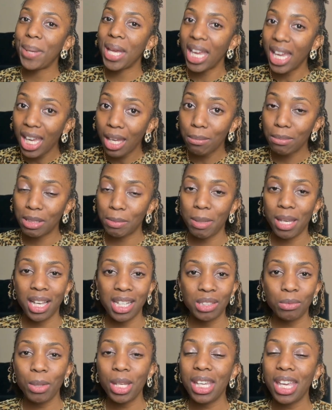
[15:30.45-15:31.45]
peeps,
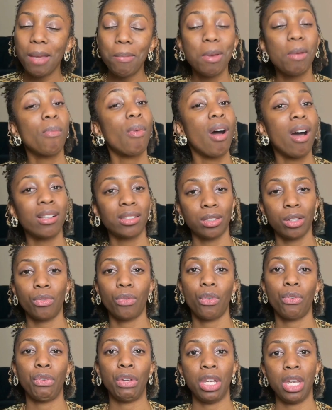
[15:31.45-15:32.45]
because we keep it positive
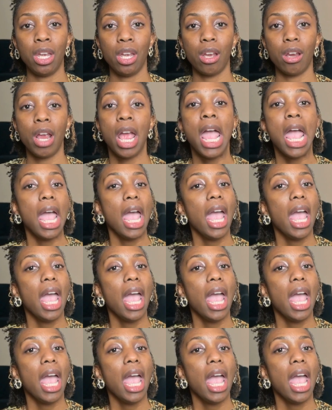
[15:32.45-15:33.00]
over here